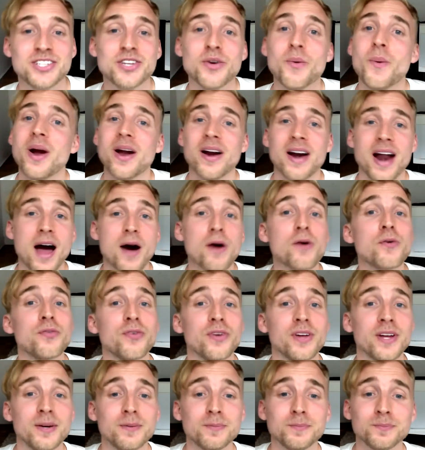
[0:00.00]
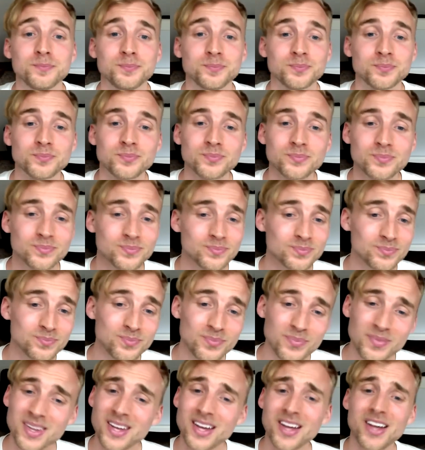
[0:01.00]
to wear an outfit,
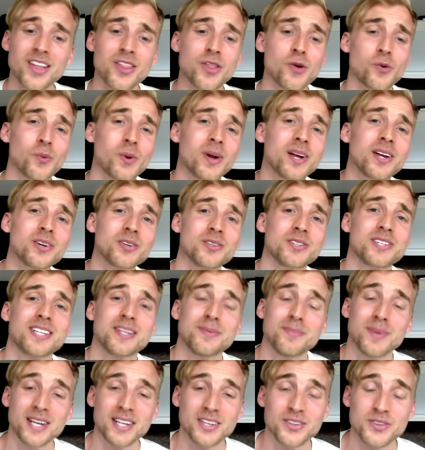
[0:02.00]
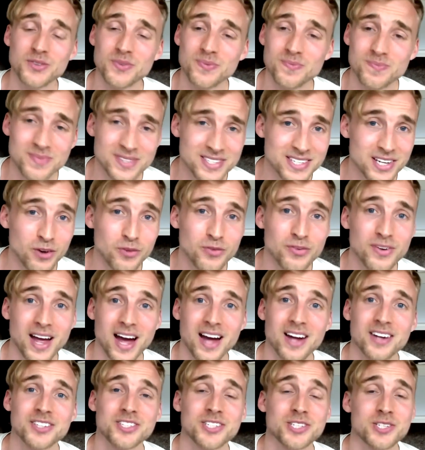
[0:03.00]
the wrinkles can make you
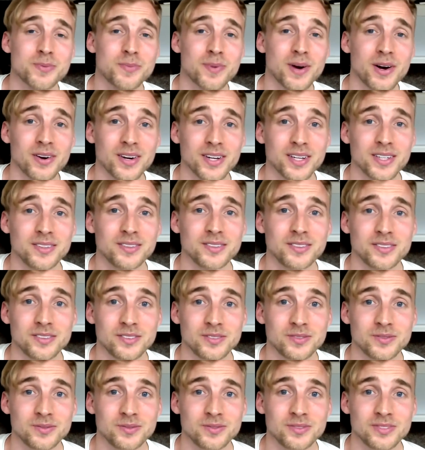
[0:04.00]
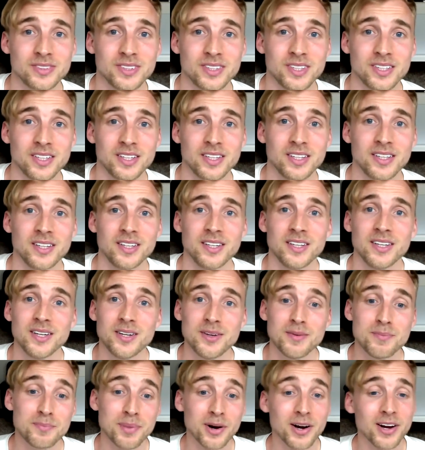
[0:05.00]
self-conscious about it.
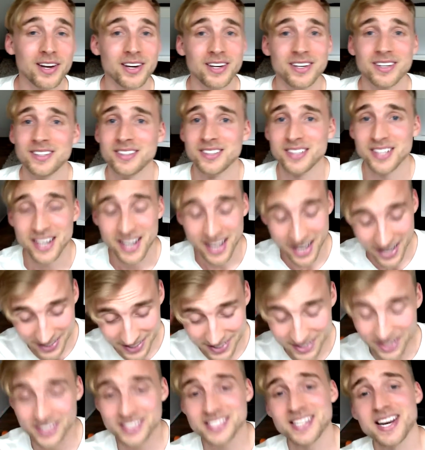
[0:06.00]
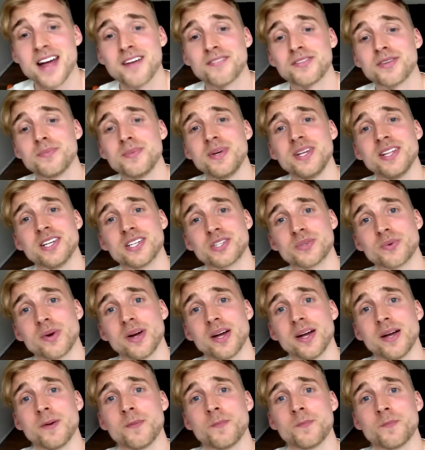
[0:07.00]
But it doesn't have to be this
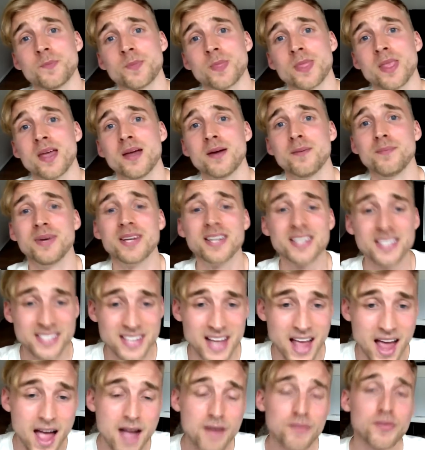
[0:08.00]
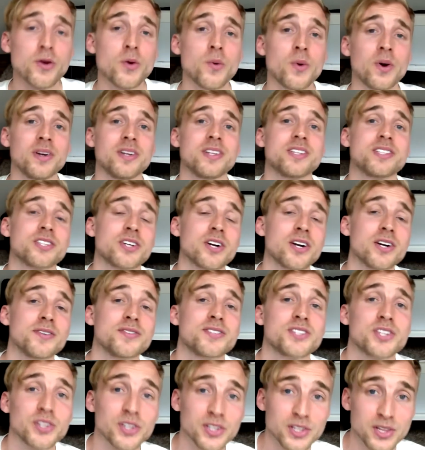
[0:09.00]
way, because everyone deserves
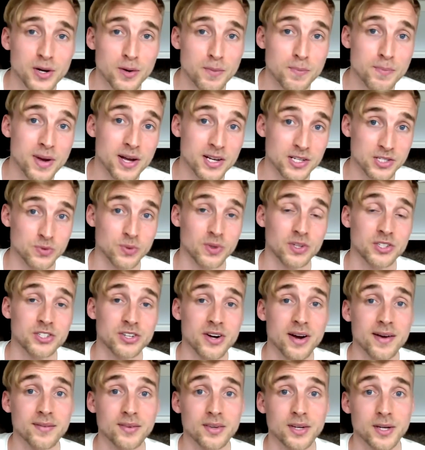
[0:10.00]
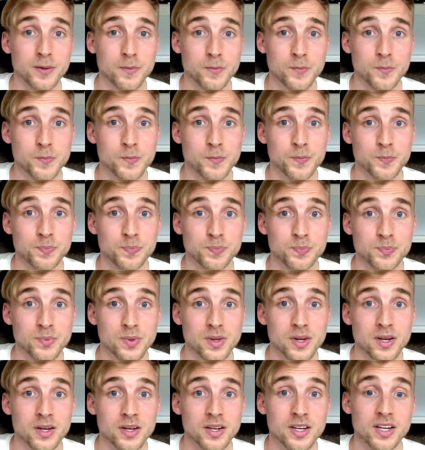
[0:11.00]
to look their best while traveling.
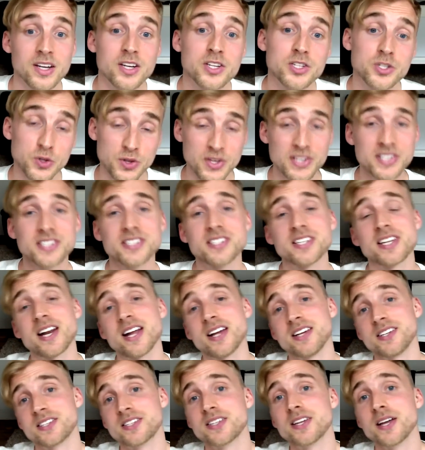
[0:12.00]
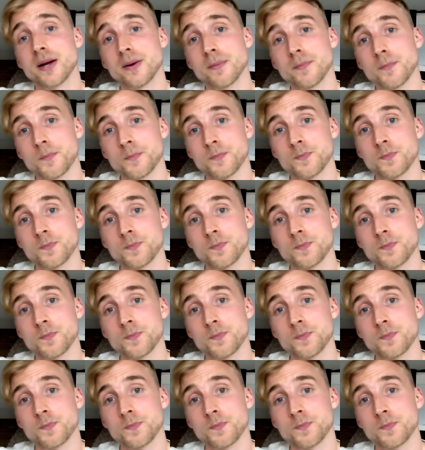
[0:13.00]
So this is today's tip.